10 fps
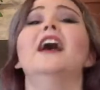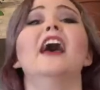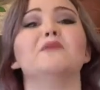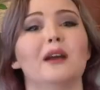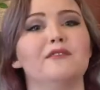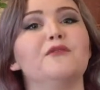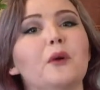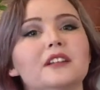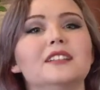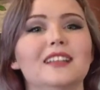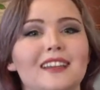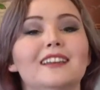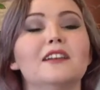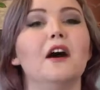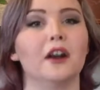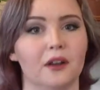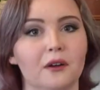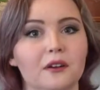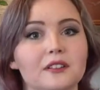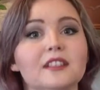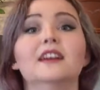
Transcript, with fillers: and write fourteen articles